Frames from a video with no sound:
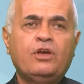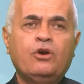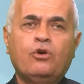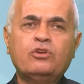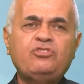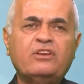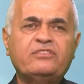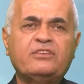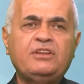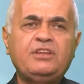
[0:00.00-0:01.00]
or just
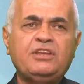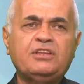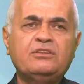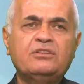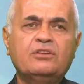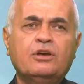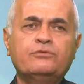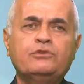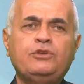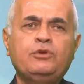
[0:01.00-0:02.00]
in need of
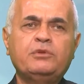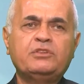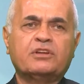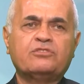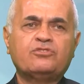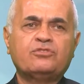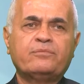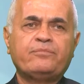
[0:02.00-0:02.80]
the human touch.